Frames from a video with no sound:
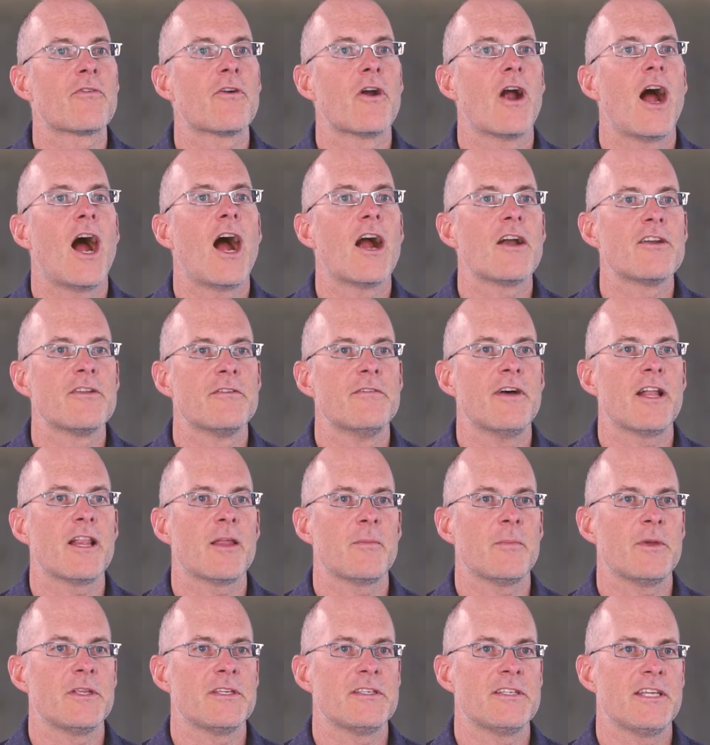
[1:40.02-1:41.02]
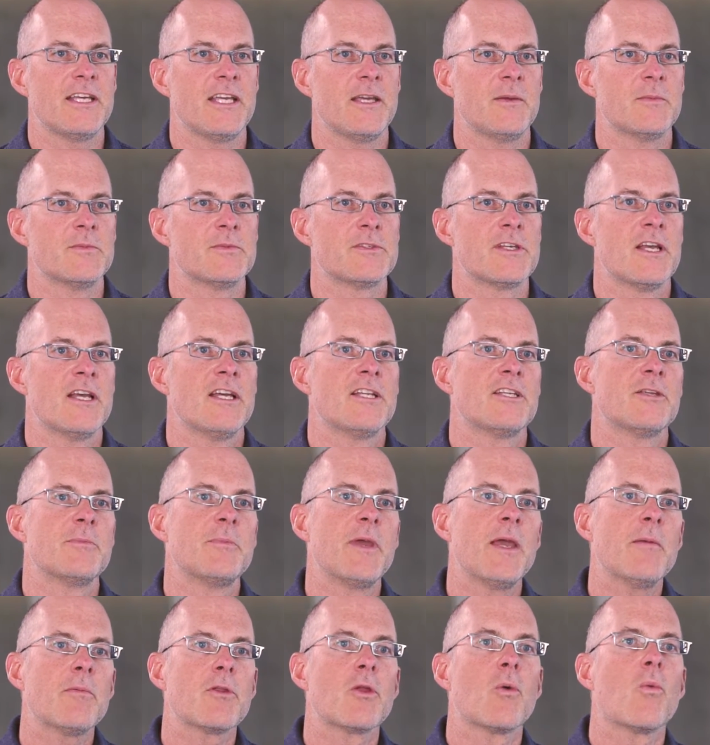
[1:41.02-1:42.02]
for our development teams to
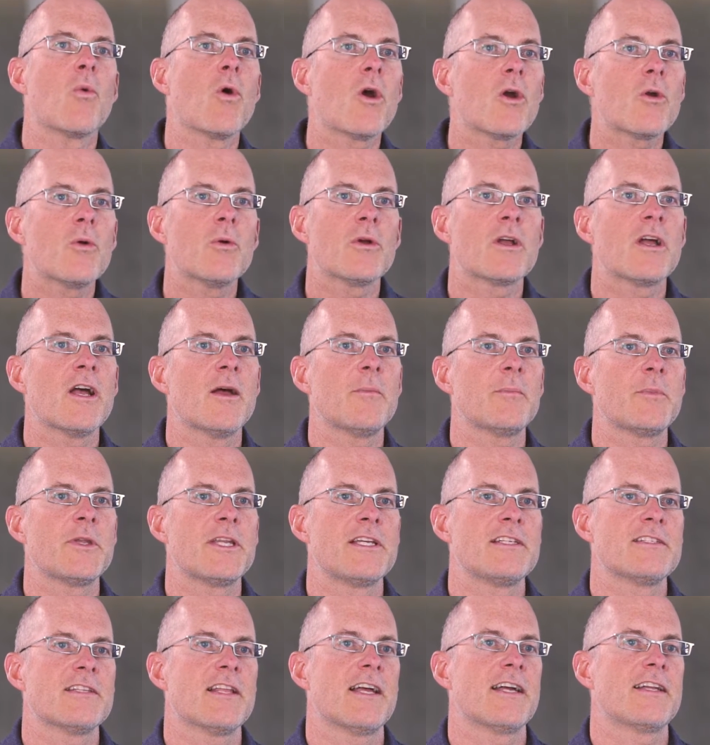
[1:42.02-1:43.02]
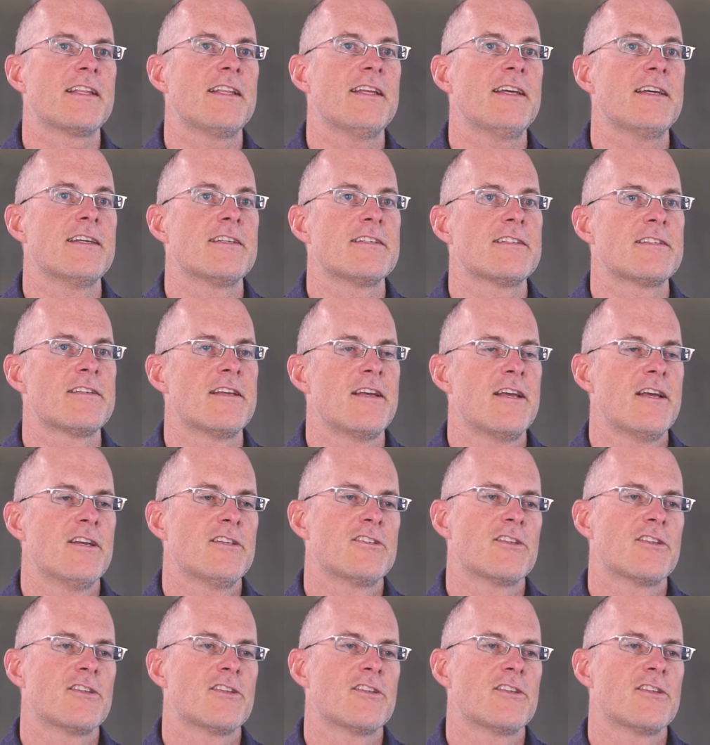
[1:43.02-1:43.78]
be able to work with companies like this